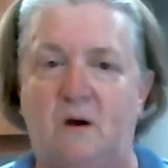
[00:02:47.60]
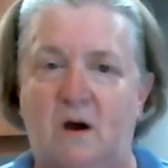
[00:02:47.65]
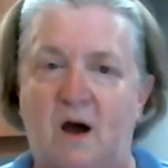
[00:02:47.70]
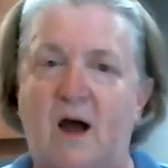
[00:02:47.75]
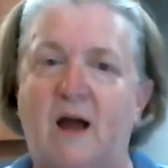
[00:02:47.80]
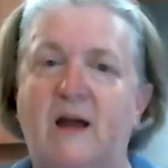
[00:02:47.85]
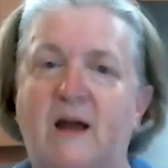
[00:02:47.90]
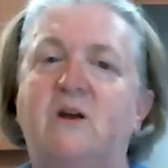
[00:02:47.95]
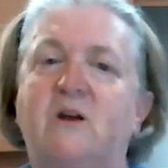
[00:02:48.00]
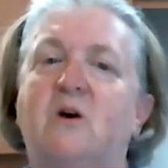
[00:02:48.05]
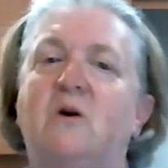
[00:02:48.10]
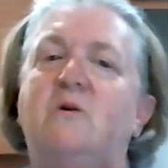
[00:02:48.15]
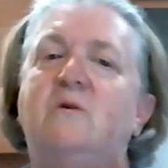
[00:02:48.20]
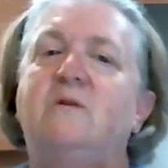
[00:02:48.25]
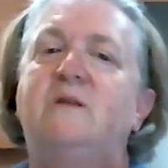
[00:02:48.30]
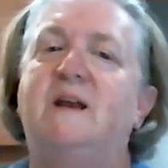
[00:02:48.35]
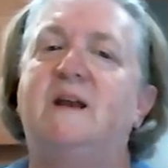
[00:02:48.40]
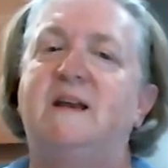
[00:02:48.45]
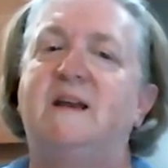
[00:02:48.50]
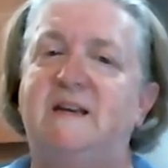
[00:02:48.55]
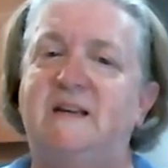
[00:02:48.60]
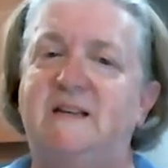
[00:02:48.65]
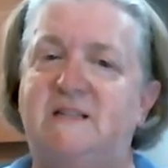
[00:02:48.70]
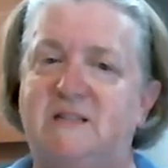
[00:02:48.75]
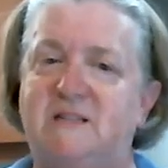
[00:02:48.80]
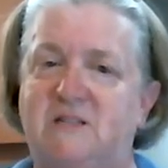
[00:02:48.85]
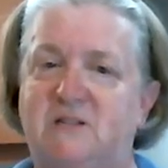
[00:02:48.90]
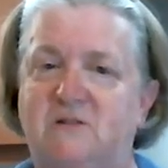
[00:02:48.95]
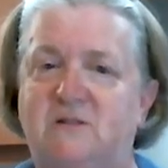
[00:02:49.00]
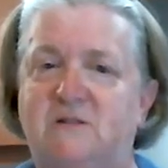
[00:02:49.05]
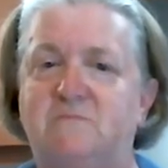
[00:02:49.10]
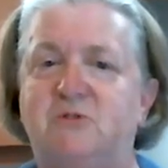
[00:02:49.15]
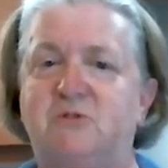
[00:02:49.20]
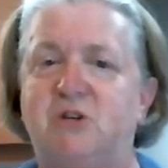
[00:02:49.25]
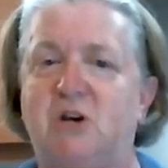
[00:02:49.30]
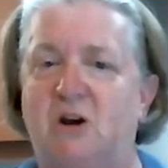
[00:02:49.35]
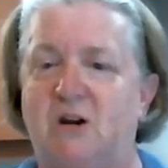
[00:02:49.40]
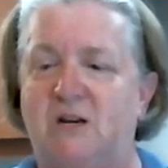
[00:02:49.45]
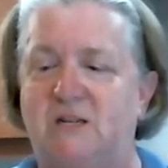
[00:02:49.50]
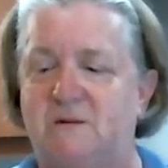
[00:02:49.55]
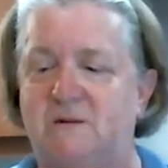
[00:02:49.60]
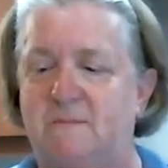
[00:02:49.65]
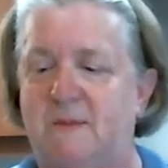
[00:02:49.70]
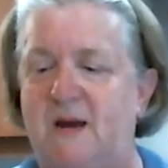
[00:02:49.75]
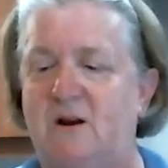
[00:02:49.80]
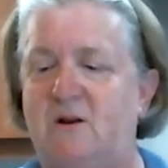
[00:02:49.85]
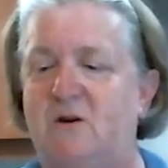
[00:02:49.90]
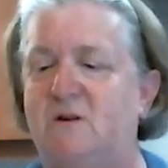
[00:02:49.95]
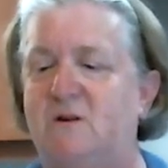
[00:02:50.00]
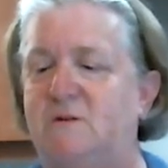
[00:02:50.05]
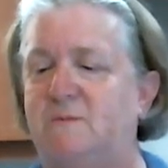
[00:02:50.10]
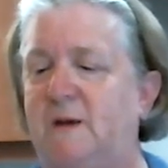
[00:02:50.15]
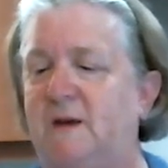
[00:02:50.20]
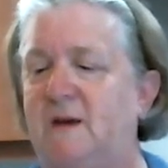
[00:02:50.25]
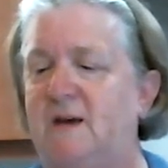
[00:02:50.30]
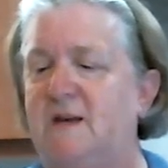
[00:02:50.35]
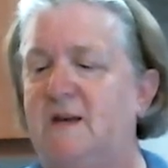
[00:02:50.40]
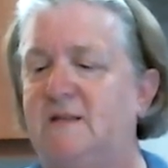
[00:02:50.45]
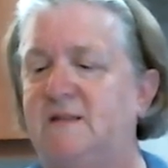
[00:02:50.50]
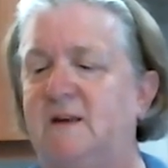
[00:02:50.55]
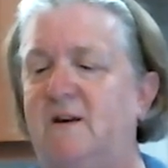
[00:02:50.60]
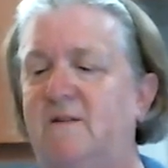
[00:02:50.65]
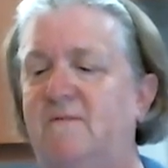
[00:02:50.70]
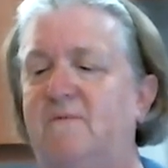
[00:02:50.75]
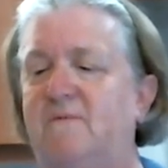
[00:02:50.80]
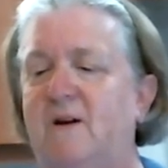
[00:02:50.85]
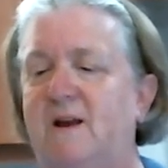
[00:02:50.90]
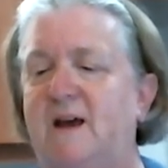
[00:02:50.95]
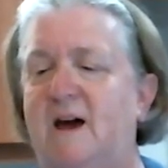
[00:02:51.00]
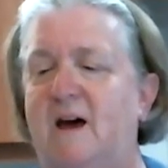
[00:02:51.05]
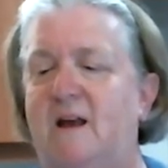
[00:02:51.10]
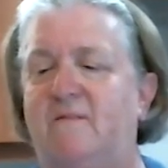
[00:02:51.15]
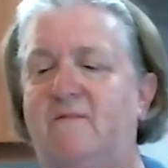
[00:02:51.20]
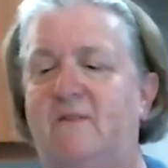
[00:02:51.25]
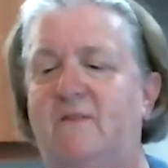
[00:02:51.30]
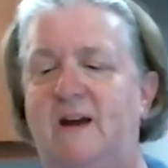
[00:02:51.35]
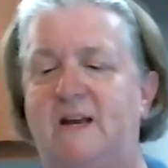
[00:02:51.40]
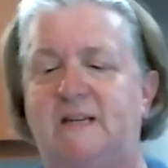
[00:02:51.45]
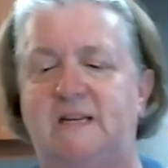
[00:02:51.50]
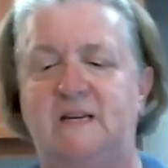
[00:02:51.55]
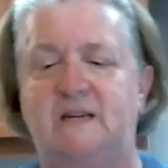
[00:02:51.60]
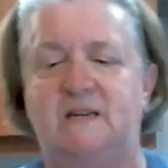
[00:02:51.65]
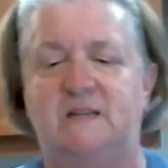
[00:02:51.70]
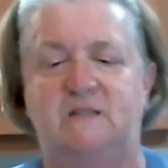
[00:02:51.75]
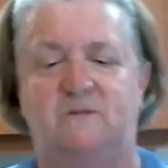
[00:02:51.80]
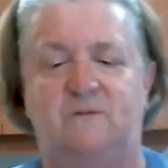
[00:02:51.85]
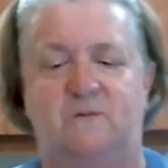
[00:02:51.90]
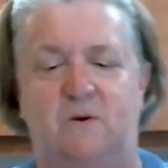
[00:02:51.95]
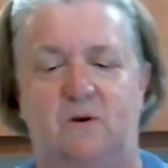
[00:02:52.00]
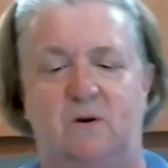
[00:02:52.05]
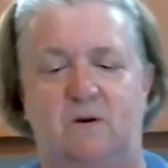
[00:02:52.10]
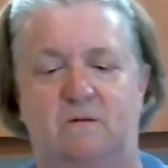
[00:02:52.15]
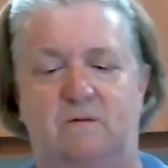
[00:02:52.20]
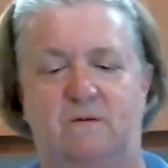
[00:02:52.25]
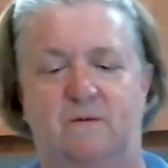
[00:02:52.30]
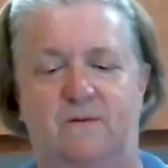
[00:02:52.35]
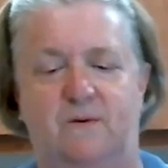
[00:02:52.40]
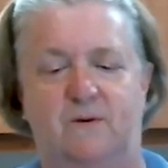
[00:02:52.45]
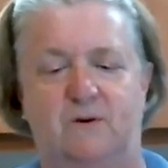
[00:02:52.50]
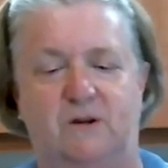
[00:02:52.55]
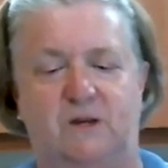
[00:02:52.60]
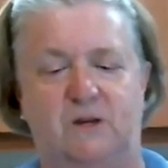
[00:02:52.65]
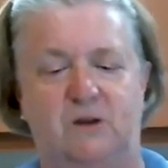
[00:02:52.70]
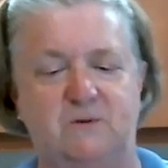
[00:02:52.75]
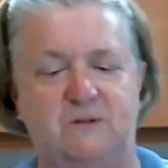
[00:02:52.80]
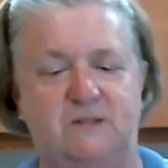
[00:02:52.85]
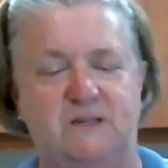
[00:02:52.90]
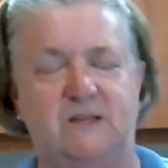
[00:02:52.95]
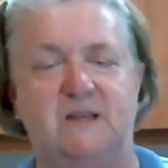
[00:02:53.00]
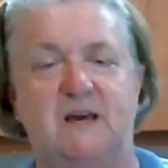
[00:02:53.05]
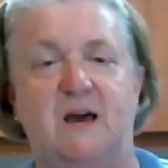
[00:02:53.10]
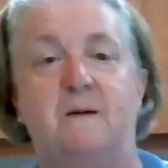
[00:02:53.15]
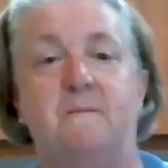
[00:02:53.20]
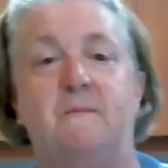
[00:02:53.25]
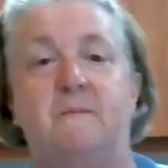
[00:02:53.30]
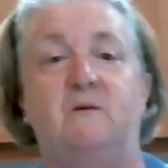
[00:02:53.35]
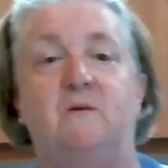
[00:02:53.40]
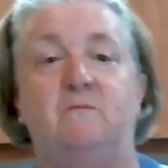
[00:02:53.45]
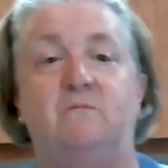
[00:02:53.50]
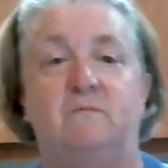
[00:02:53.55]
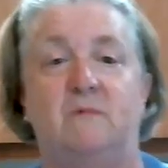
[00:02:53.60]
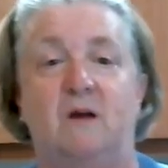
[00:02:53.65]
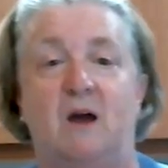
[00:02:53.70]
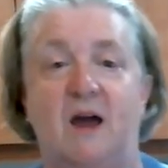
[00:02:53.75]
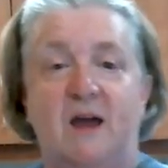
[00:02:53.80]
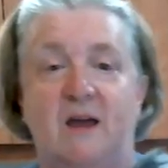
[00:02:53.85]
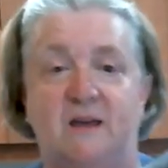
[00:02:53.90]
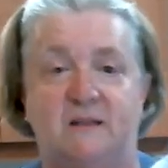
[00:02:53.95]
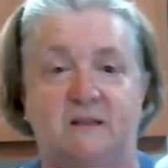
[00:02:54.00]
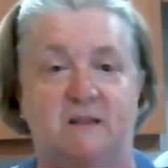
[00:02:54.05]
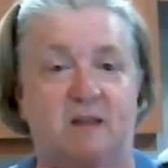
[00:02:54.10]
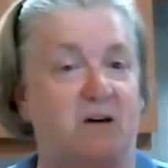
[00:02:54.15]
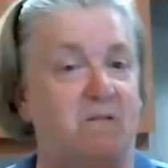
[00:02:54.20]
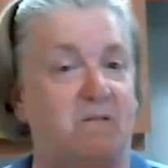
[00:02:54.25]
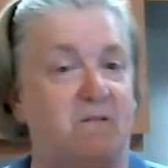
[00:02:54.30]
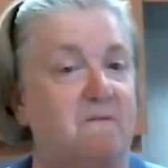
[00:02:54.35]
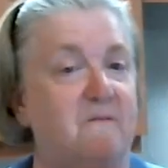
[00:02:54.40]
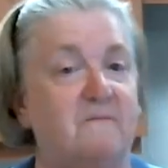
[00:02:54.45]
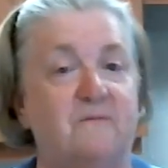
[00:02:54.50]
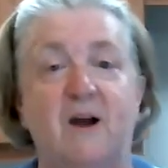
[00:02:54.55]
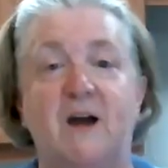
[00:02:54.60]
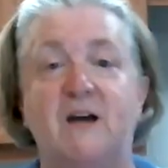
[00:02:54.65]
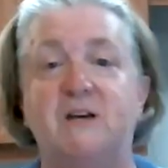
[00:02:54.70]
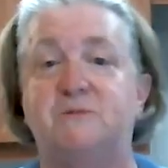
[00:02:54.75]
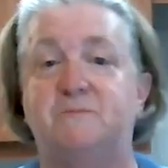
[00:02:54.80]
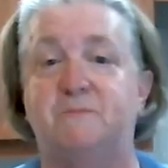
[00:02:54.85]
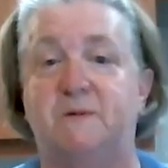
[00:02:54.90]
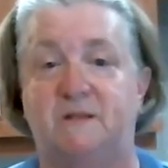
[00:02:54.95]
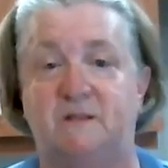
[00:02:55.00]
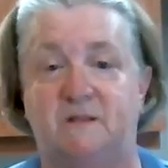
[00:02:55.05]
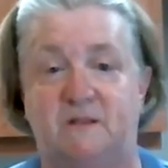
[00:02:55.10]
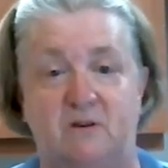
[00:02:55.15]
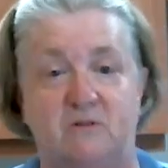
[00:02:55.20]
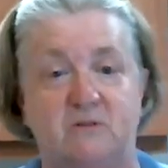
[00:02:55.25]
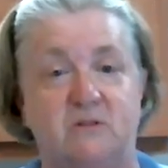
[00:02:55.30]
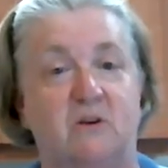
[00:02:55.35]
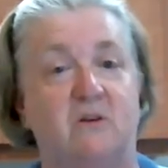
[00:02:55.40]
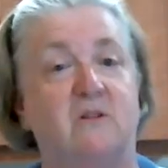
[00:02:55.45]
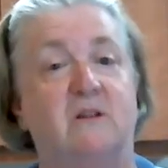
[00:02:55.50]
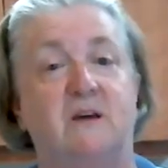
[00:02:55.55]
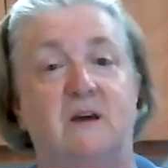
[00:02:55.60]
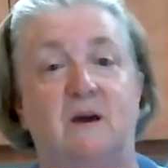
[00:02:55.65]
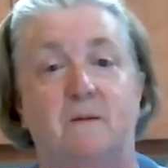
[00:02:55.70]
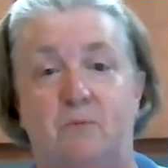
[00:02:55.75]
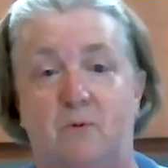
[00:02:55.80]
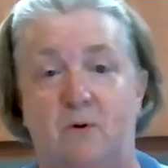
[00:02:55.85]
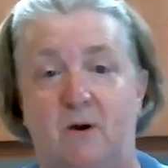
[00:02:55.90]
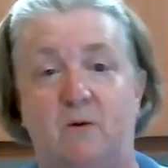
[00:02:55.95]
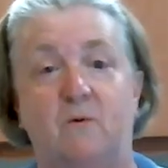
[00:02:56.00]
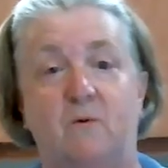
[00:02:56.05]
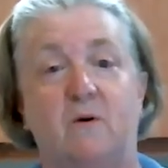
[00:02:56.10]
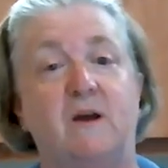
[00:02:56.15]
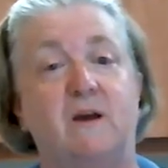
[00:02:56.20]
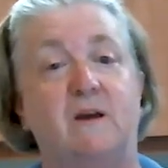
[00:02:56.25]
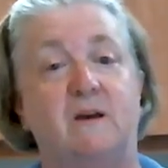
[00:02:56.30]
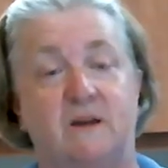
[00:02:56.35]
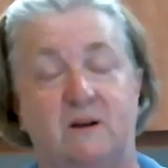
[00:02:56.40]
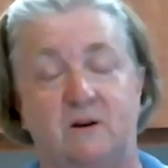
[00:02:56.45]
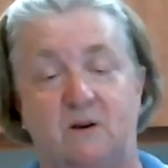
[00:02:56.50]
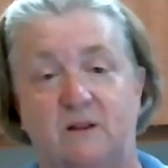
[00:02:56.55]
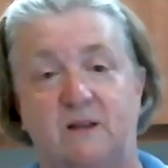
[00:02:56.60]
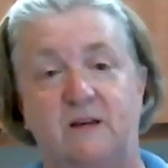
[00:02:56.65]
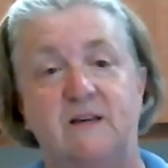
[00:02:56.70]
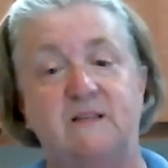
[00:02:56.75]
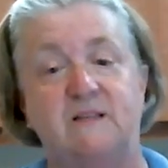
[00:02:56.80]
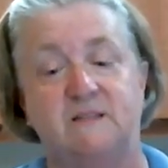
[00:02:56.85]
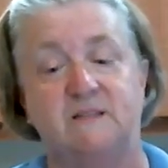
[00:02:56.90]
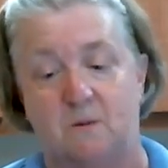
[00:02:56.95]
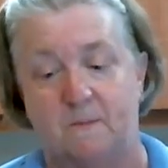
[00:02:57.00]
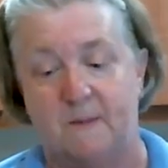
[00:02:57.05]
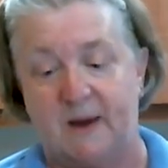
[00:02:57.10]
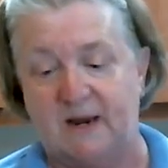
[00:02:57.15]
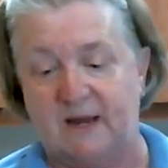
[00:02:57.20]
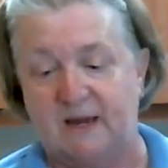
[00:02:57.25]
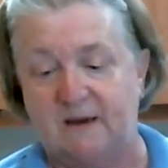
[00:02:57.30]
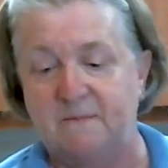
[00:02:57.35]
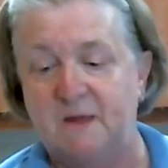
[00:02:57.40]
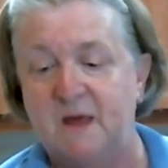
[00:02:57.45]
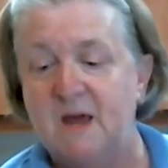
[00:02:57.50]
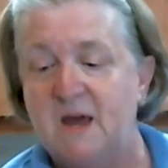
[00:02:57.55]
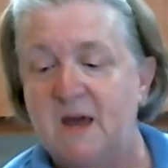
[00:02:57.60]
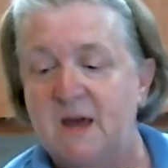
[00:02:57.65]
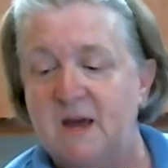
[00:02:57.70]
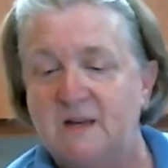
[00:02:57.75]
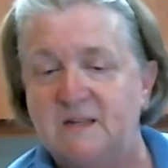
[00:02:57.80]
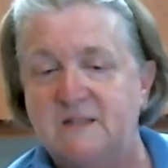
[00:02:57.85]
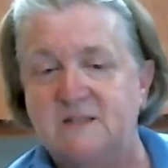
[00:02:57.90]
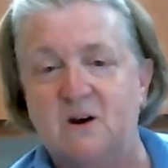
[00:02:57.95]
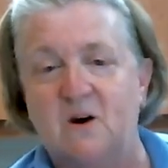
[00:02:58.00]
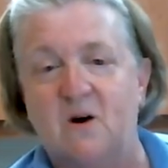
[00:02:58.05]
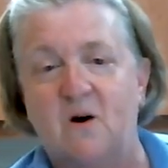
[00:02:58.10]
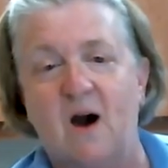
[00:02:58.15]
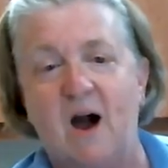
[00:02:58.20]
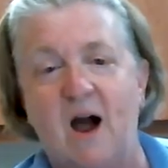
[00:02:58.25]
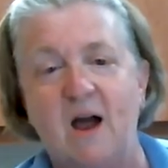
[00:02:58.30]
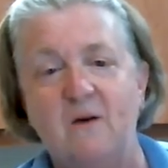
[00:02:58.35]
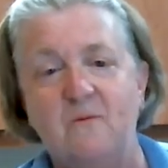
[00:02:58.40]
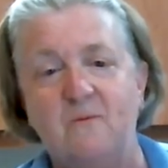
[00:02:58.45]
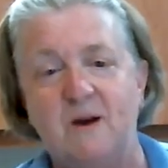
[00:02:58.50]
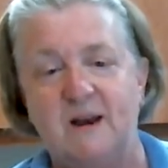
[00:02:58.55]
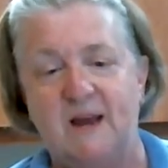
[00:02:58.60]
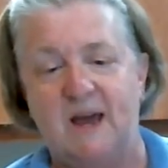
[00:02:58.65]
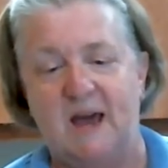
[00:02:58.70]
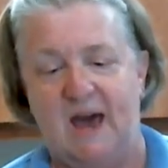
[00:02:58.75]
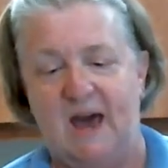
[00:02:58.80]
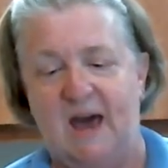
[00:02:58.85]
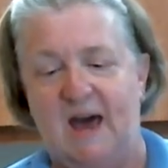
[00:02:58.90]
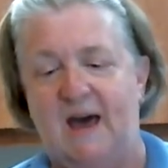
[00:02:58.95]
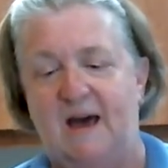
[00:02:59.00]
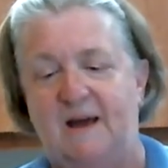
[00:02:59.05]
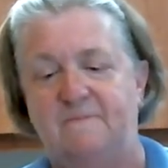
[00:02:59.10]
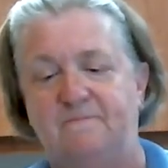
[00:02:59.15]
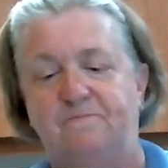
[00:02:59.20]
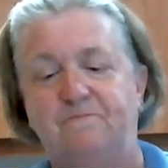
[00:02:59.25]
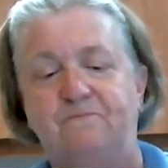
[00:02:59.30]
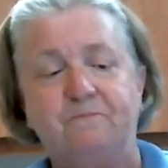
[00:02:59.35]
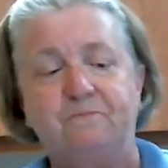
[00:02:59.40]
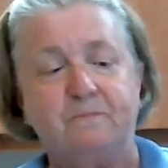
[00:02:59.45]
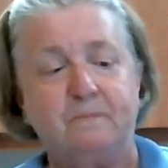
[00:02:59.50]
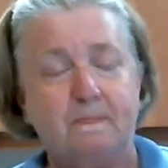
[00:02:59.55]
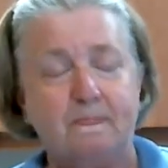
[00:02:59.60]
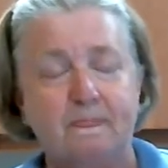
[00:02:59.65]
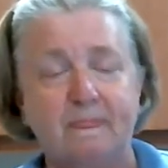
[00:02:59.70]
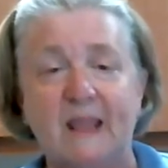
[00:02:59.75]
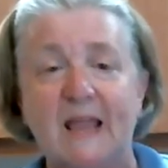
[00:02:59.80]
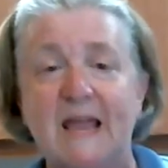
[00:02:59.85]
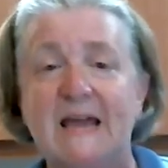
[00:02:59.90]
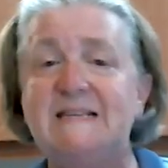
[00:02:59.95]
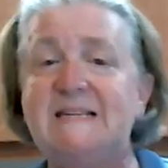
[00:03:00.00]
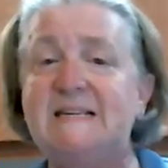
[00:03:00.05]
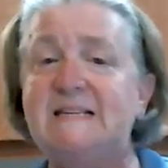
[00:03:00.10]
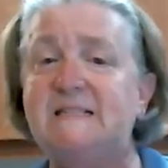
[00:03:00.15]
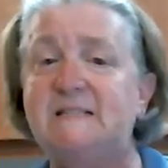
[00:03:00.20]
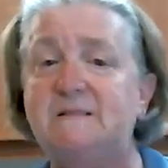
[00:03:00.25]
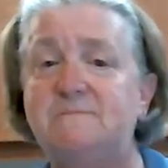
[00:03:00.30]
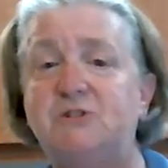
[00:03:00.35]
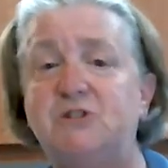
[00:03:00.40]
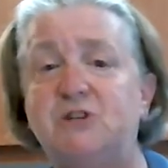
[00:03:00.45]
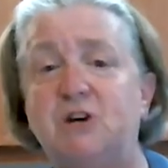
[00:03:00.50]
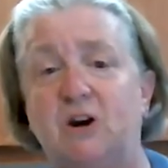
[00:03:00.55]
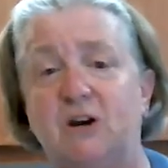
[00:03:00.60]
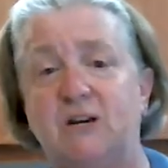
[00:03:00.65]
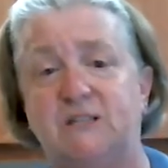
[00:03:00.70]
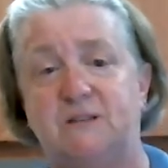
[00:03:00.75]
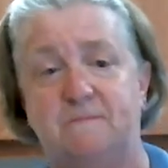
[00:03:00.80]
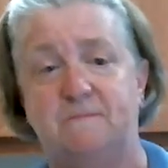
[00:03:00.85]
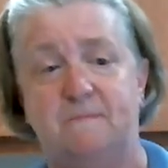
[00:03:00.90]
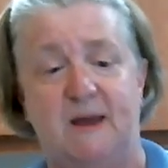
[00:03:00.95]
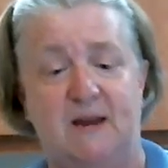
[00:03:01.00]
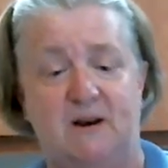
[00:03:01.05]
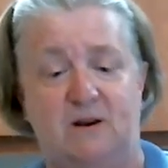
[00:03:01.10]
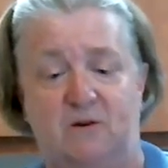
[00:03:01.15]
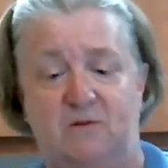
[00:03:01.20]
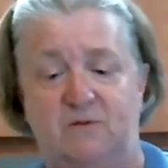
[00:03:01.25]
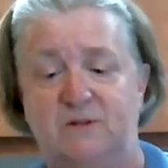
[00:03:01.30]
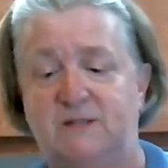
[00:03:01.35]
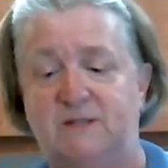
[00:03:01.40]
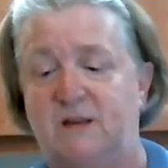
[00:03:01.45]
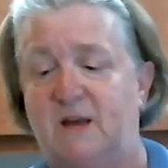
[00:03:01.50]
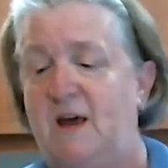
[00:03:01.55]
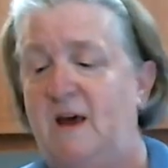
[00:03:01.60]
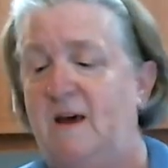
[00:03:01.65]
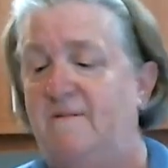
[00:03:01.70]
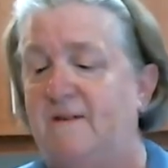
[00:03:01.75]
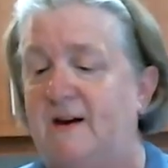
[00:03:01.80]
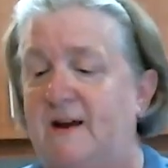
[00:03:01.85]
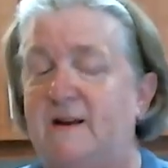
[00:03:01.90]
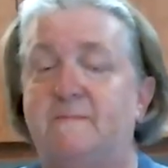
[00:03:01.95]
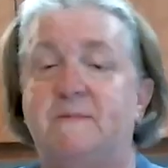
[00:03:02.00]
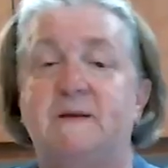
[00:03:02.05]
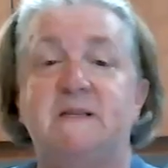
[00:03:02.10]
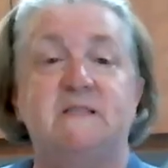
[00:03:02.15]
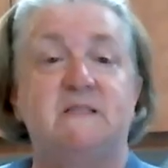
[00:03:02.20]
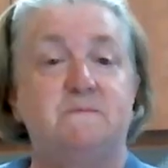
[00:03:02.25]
I know that I need to do some cherry tomatoes because I've run out of ideas for using them, and I love them fresh, but there's only a point where you can only eat so many. So I went ahead and did some cherry tomatoes. If I'd have been